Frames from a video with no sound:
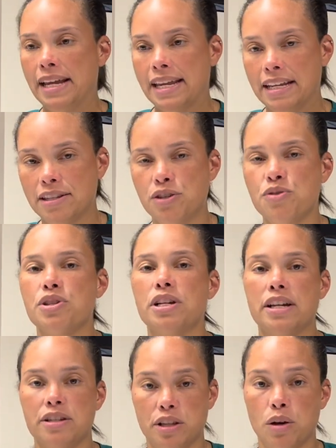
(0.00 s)
and it's usually
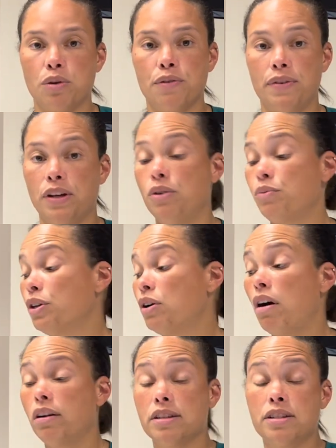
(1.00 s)
a slower fill
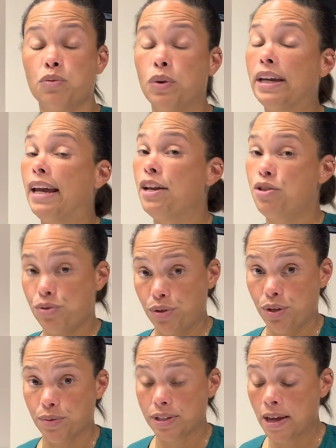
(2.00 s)
regardless of what gauge you
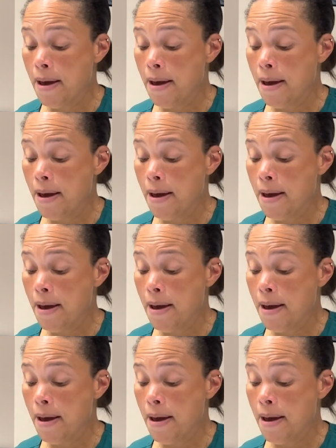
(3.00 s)
use.